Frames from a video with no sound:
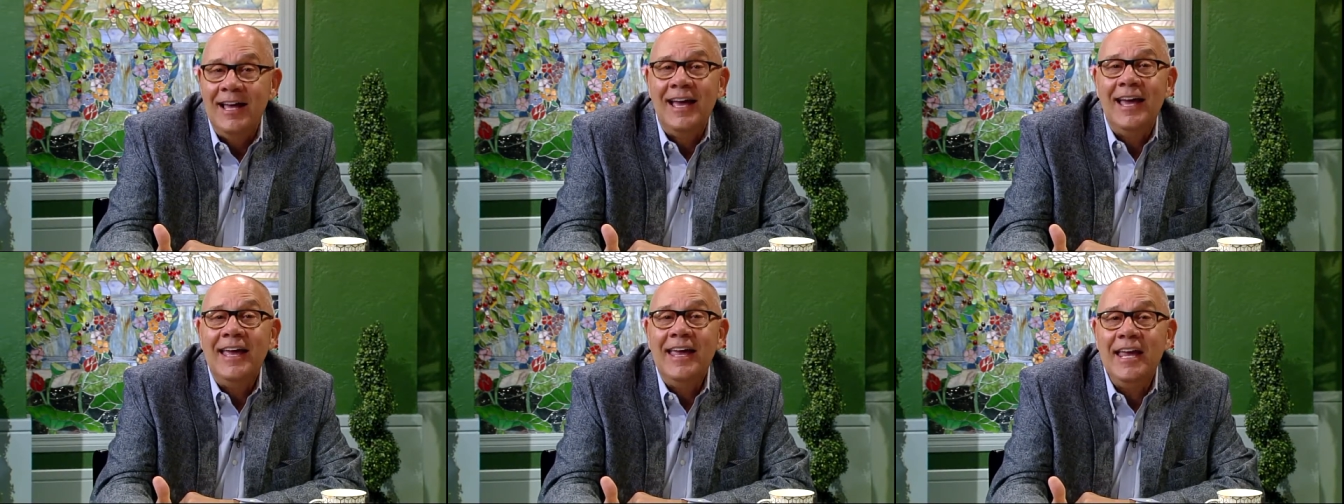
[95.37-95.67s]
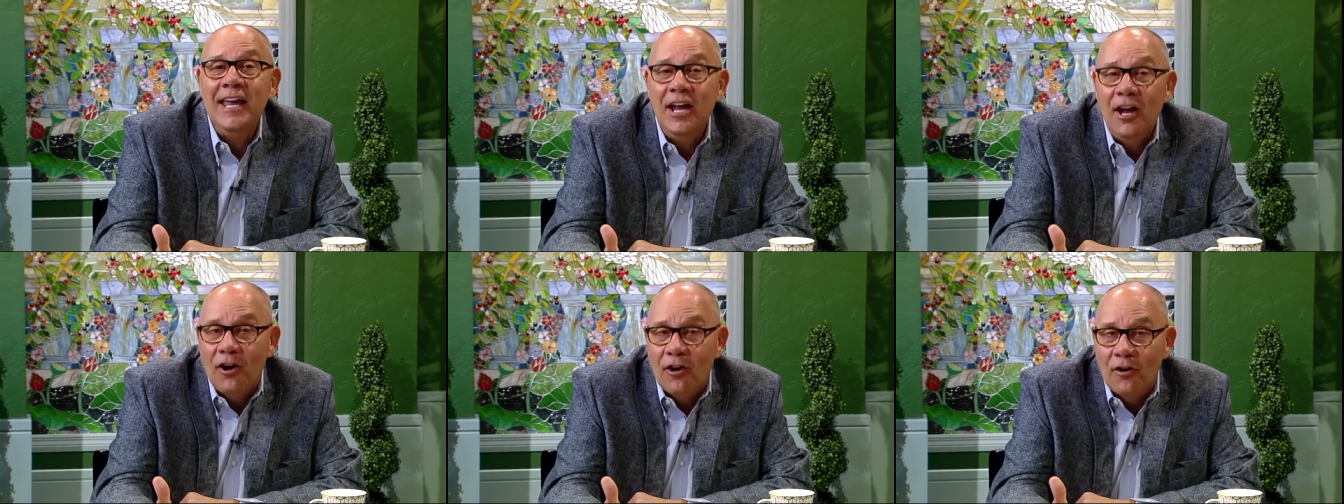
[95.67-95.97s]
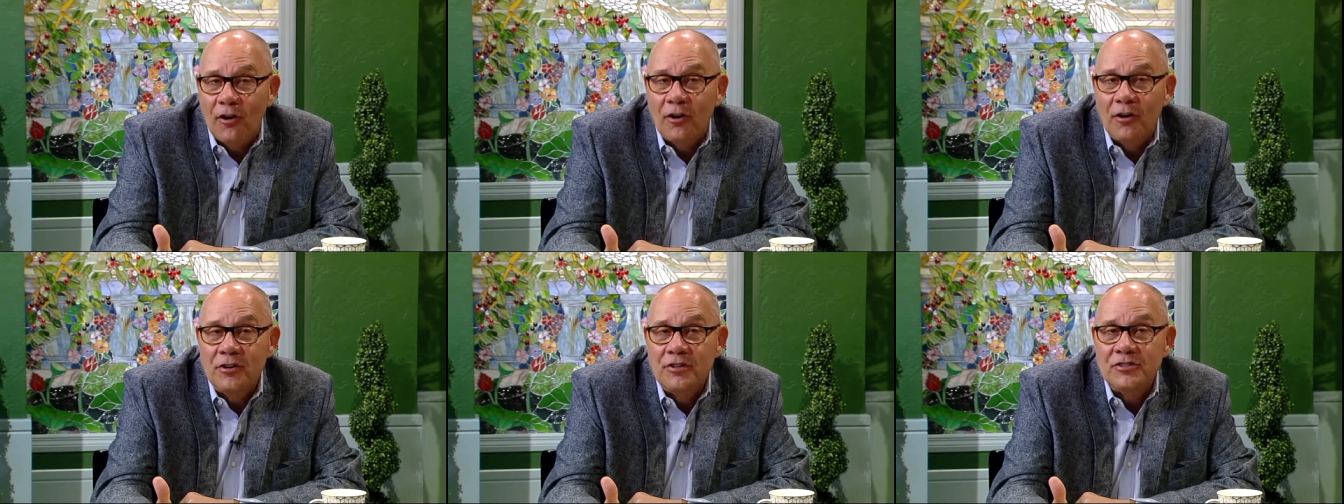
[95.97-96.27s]

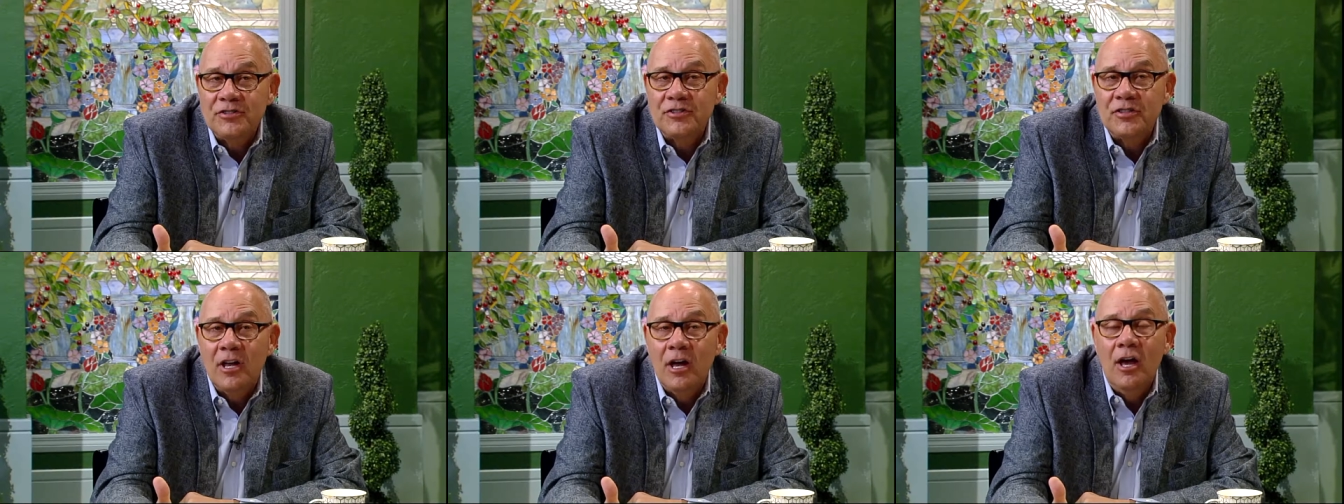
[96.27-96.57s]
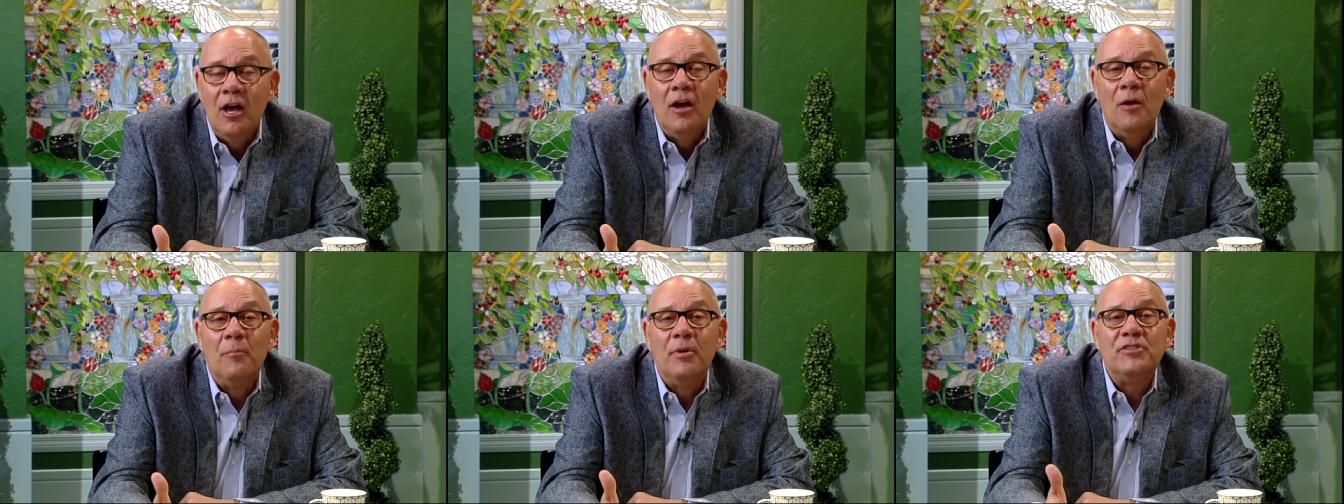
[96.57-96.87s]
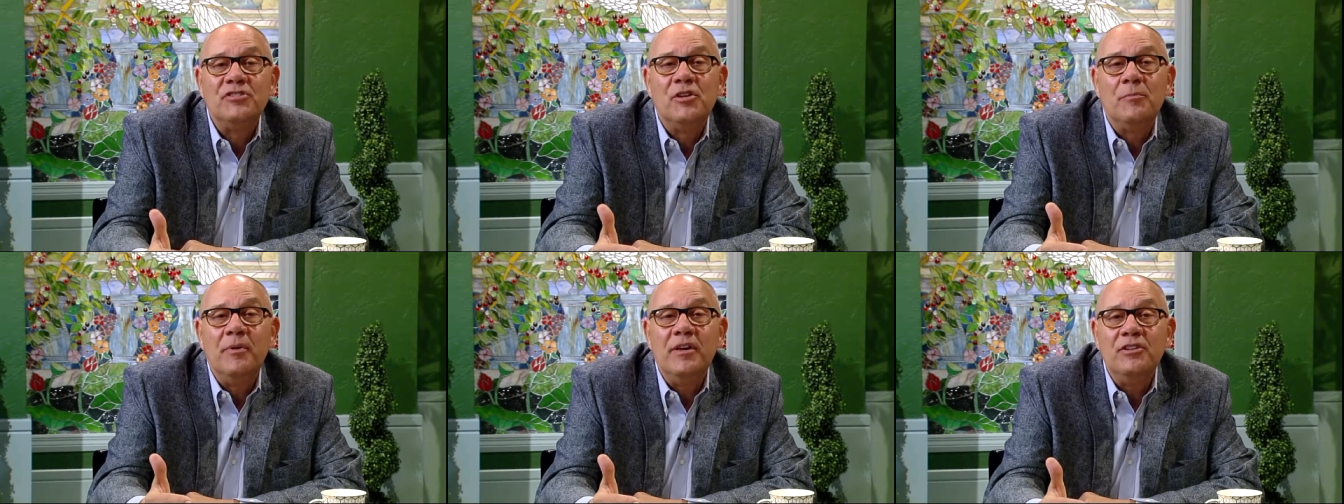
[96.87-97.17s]
hearers,
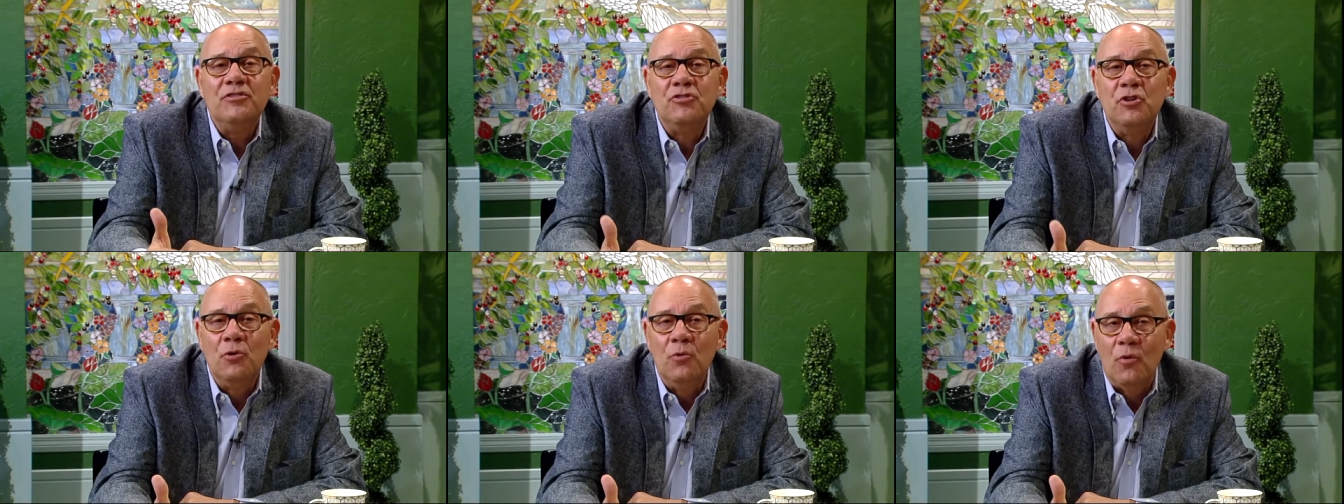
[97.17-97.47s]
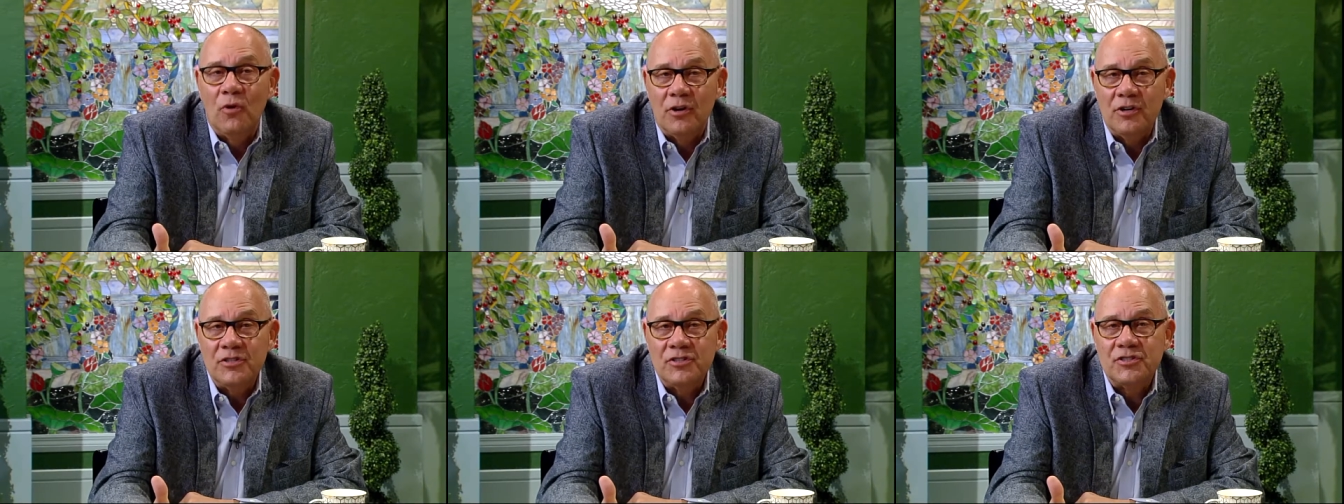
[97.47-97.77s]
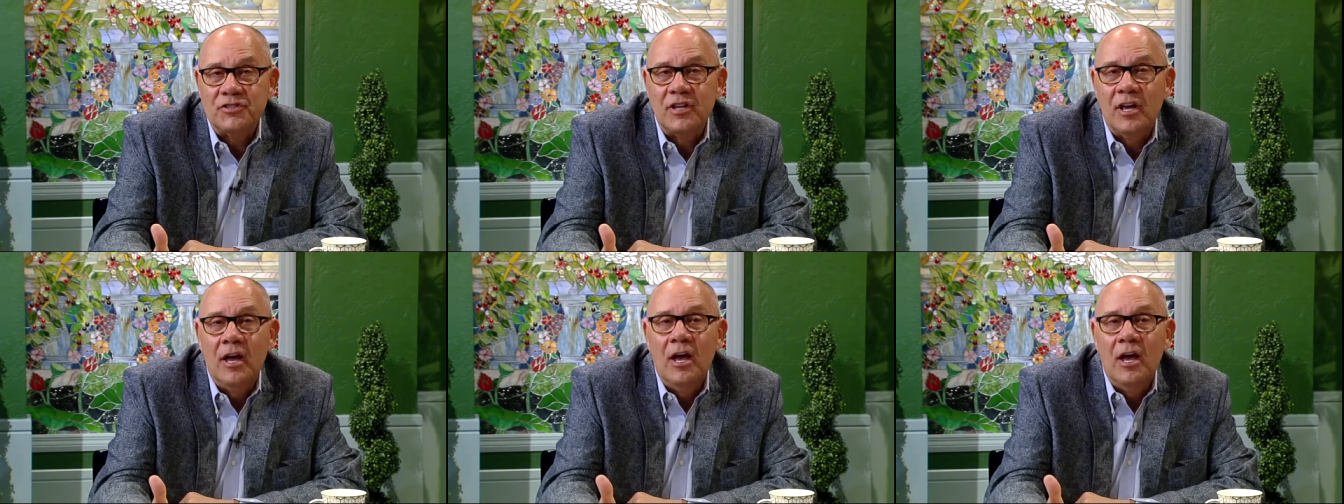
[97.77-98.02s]
but to be doers.